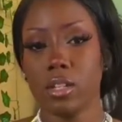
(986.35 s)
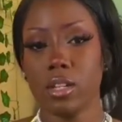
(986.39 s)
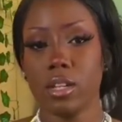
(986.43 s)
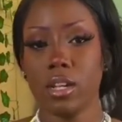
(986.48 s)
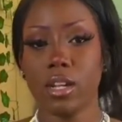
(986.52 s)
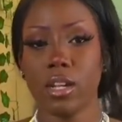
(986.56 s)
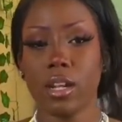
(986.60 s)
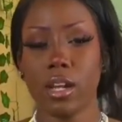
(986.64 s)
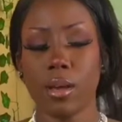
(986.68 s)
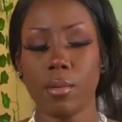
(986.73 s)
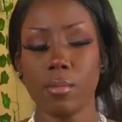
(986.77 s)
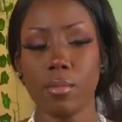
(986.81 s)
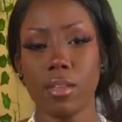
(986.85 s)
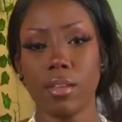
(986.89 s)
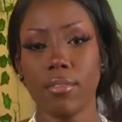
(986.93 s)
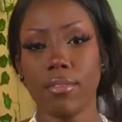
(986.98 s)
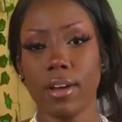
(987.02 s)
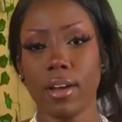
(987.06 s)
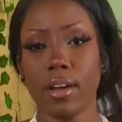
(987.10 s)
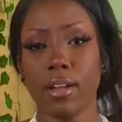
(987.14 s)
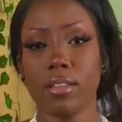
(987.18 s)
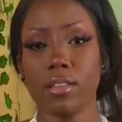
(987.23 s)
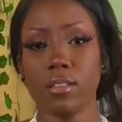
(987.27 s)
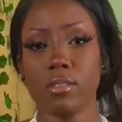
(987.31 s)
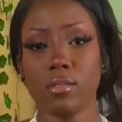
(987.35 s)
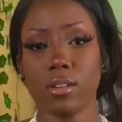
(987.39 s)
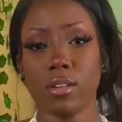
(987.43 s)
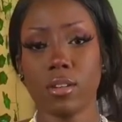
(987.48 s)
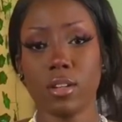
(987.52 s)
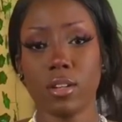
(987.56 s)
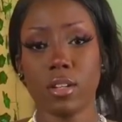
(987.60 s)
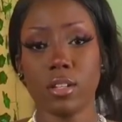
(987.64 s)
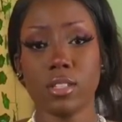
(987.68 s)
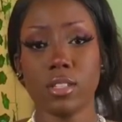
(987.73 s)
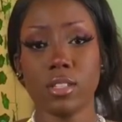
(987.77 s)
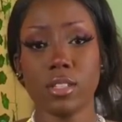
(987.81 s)
I believe I got this one on a
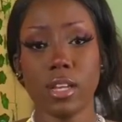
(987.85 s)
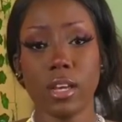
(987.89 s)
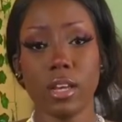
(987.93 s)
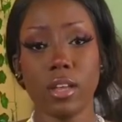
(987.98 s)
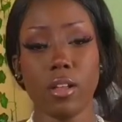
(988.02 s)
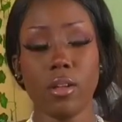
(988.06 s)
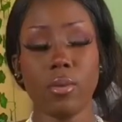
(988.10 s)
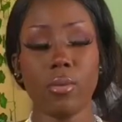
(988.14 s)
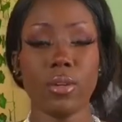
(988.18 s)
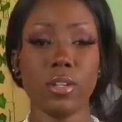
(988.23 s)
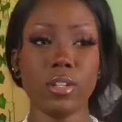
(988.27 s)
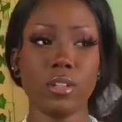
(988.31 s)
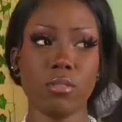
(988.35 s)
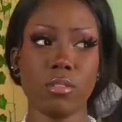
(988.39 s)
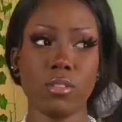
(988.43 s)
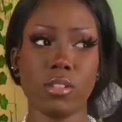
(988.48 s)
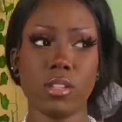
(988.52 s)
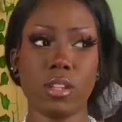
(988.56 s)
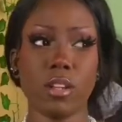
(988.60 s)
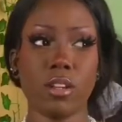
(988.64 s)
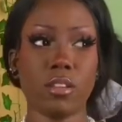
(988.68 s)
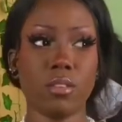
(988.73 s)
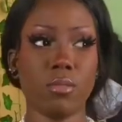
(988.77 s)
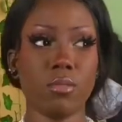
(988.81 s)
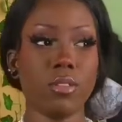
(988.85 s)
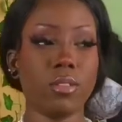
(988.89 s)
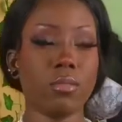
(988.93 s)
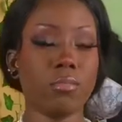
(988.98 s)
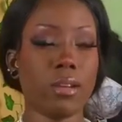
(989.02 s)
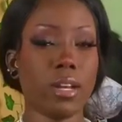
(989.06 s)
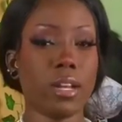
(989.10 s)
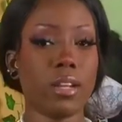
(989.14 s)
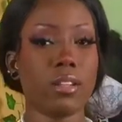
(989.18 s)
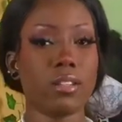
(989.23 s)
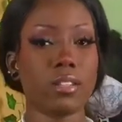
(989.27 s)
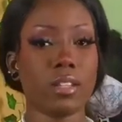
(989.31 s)
sale, which was another reason why I
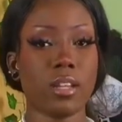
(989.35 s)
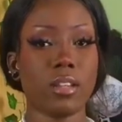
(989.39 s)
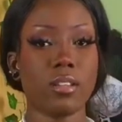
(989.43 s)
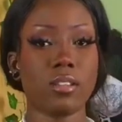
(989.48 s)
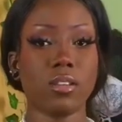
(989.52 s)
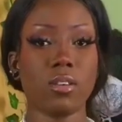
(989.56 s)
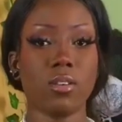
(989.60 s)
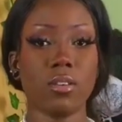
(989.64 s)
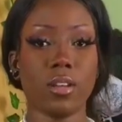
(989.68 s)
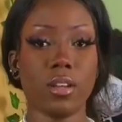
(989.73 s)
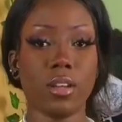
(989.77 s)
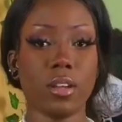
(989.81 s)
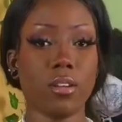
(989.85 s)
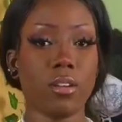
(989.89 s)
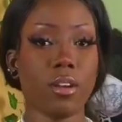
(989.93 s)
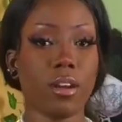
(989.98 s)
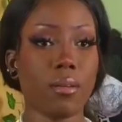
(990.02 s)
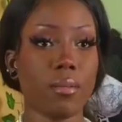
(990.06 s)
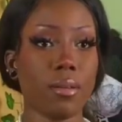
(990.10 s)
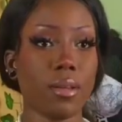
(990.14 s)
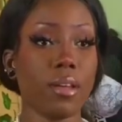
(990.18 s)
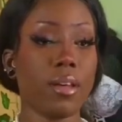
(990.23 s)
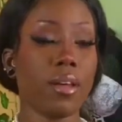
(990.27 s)
decided to go ahead and grab it.